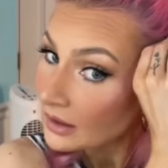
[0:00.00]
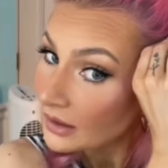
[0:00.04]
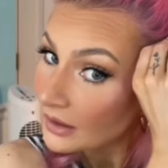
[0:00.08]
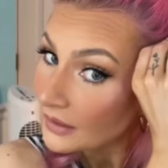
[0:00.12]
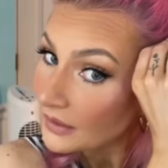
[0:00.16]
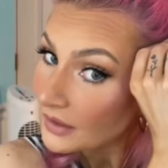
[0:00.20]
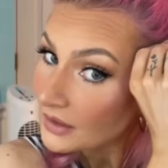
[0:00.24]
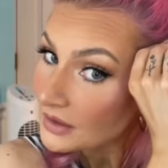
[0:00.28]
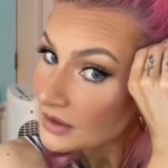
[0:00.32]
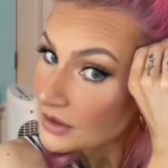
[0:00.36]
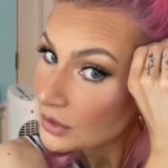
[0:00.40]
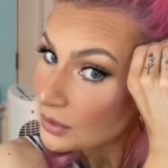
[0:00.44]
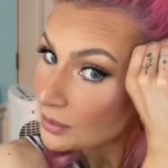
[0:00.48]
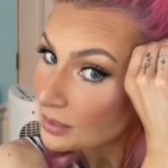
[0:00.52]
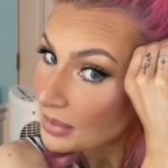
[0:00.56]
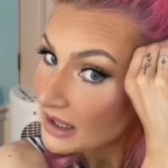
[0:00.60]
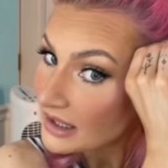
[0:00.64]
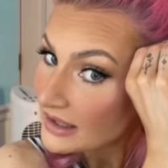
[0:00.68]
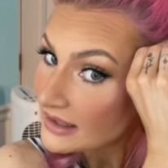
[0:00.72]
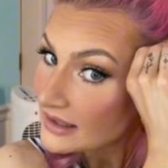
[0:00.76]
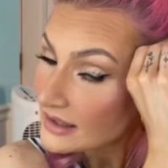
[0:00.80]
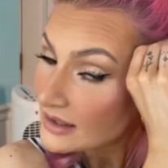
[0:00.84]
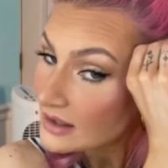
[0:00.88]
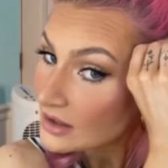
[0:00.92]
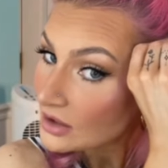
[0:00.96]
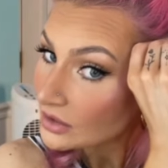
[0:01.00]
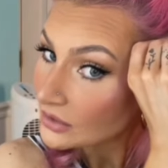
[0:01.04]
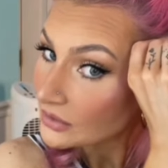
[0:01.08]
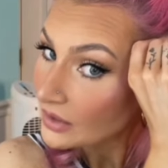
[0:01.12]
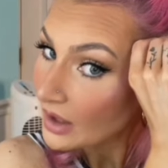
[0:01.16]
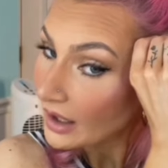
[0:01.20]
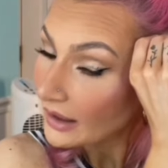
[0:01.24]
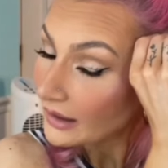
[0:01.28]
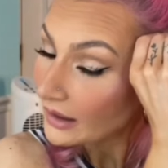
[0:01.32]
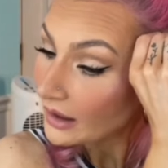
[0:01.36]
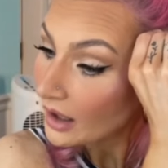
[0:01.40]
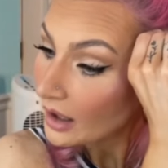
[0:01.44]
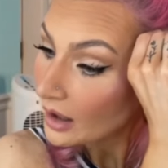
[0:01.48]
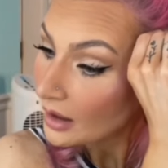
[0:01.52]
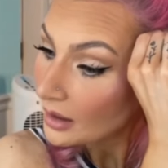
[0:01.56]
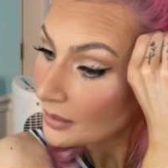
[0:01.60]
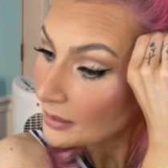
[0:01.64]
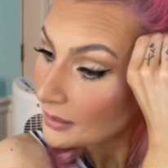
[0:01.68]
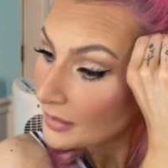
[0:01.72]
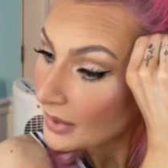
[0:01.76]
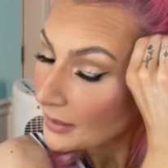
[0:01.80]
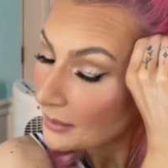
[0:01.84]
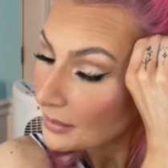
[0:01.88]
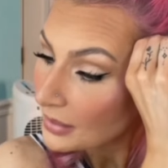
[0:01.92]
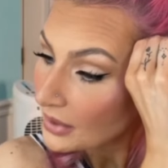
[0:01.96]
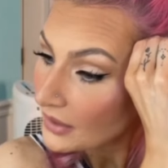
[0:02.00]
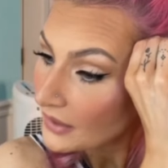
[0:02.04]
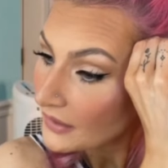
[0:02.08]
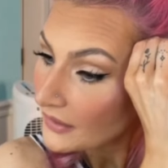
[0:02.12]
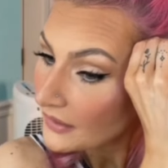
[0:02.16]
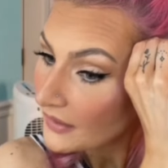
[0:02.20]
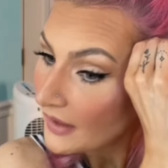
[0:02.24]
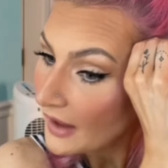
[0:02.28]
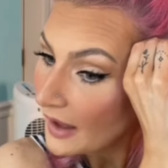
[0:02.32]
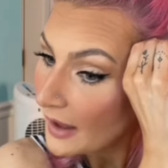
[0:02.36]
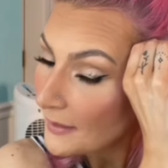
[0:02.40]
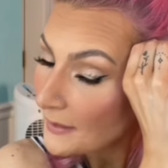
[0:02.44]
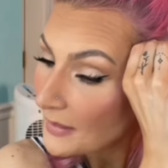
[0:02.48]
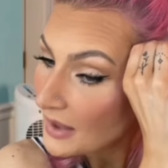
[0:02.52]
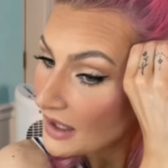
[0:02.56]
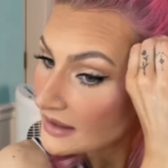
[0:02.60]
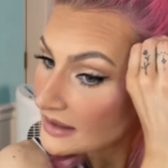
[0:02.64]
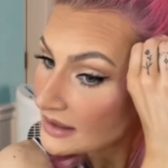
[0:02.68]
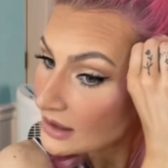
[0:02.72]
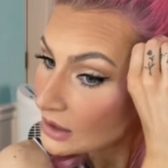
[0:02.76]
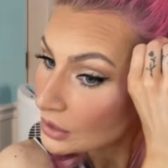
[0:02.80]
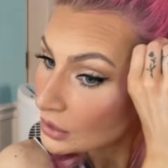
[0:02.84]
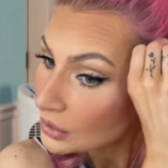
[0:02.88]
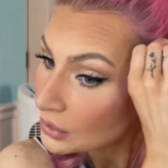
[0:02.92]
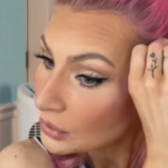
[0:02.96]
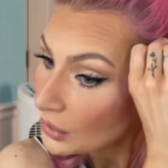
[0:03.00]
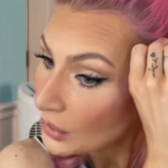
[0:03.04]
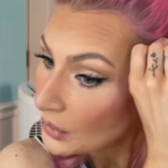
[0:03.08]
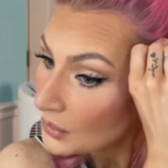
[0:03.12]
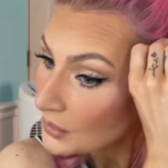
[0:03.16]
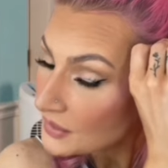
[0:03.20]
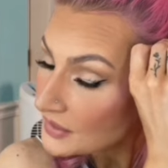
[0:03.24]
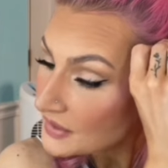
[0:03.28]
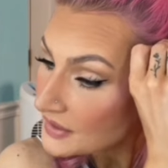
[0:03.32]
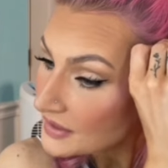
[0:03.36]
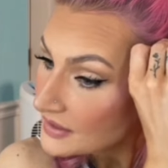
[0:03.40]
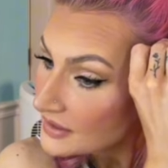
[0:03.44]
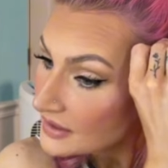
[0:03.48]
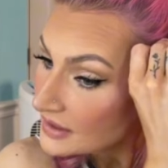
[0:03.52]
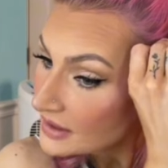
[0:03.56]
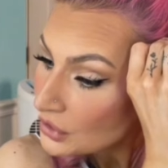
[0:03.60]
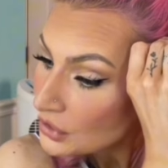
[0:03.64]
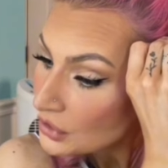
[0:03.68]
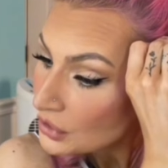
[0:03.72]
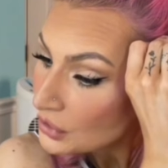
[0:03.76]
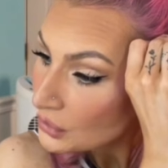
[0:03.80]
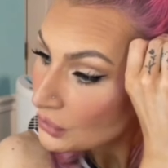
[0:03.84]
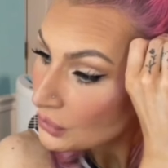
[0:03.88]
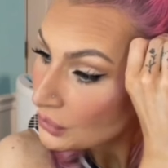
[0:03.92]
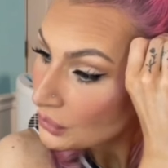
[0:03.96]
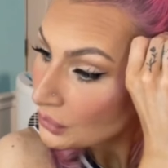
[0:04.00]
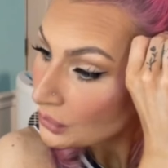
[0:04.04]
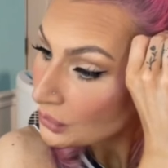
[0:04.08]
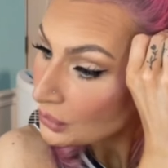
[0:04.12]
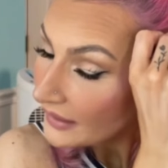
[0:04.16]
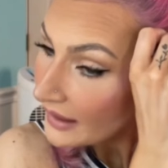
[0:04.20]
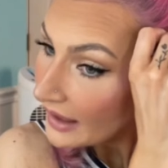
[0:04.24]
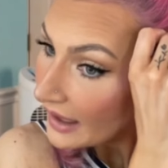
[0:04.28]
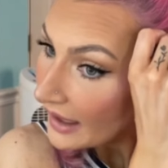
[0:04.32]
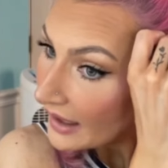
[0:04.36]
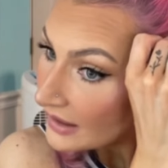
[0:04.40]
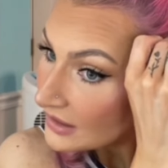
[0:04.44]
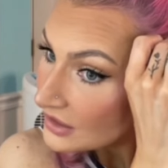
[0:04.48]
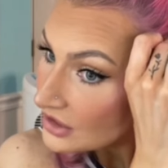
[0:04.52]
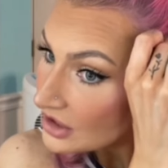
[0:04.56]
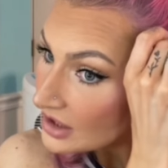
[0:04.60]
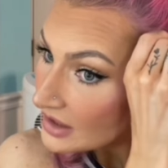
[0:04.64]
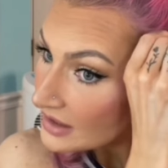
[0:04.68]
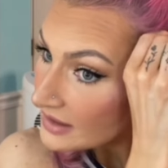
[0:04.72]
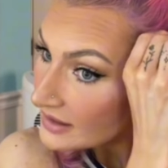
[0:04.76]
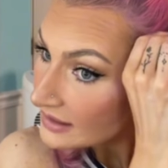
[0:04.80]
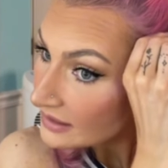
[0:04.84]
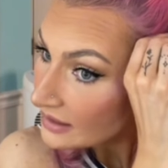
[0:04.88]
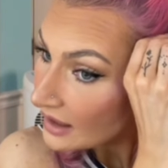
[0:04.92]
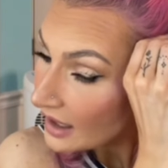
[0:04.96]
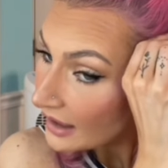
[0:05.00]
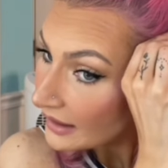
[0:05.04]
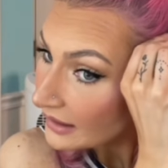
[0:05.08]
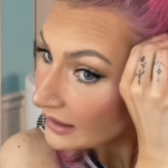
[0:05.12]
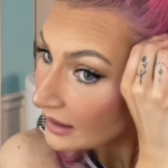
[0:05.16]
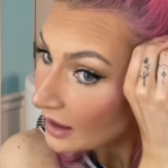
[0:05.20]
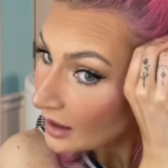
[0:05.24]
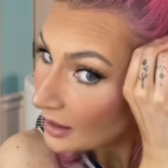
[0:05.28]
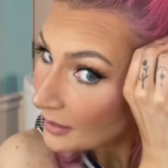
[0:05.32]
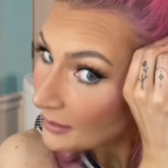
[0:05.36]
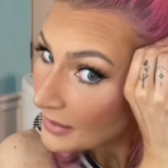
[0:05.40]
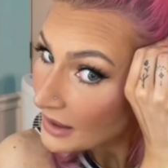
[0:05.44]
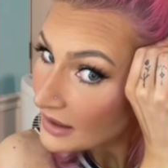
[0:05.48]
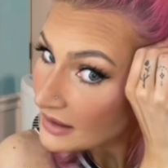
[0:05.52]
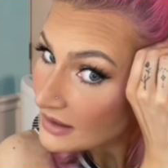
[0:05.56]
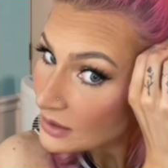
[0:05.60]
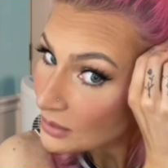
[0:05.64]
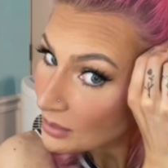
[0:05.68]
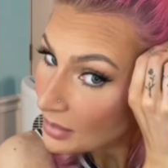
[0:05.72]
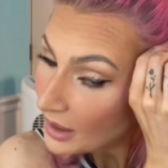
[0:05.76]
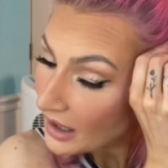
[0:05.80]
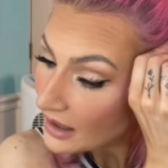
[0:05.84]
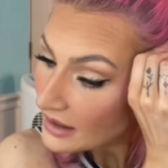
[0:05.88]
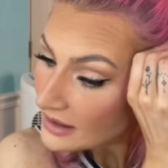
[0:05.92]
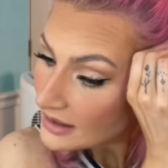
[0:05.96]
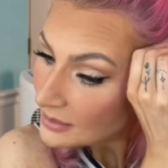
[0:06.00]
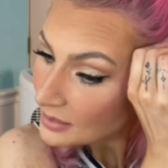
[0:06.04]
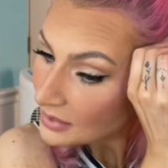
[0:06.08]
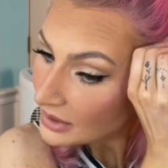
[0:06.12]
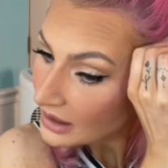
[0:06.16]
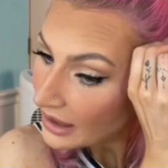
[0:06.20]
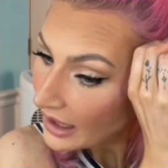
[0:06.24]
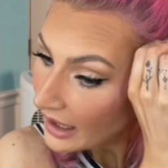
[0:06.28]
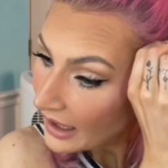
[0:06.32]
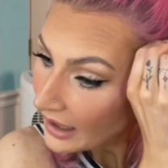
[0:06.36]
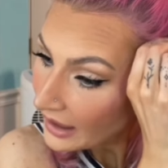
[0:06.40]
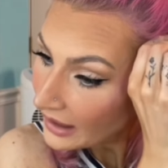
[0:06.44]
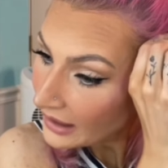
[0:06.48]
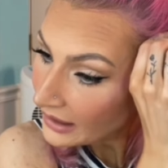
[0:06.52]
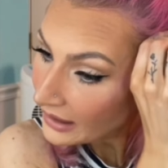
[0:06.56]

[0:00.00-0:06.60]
The 2 pieces are lined up, and put them as close to the edges lined up as you possibly can.